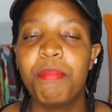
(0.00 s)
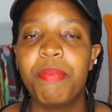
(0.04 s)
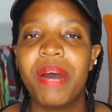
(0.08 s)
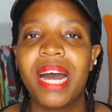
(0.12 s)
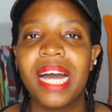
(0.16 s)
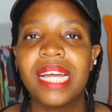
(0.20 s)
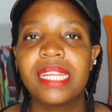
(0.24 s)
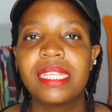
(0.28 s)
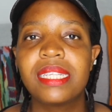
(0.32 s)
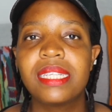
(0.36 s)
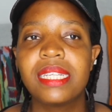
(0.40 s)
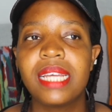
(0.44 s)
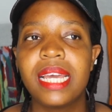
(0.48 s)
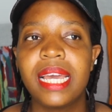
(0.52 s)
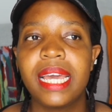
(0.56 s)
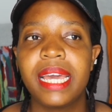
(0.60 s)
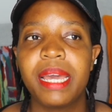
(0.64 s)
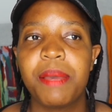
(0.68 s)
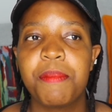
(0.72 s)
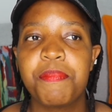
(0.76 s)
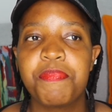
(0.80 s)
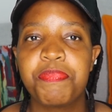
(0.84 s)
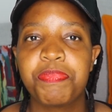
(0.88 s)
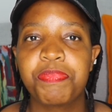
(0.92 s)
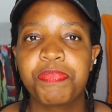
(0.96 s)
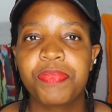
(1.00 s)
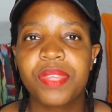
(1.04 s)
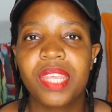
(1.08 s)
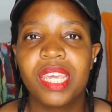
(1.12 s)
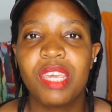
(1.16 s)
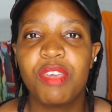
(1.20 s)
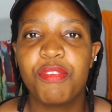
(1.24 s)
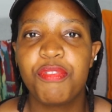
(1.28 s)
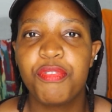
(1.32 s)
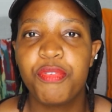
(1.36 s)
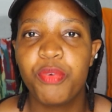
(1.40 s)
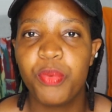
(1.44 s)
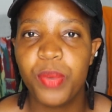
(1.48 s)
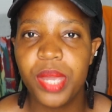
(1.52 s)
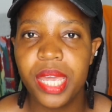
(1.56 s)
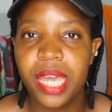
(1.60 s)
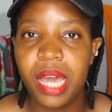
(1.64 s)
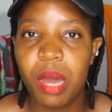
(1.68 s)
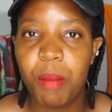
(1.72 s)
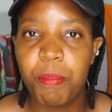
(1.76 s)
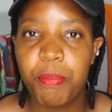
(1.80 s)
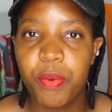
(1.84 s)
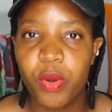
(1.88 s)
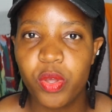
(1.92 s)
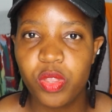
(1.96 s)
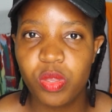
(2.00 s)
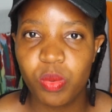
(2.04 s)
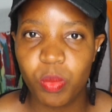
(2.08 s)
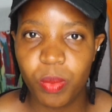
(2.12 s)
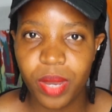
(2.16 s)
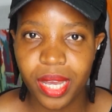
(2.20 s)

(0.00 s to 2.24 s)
But if we are both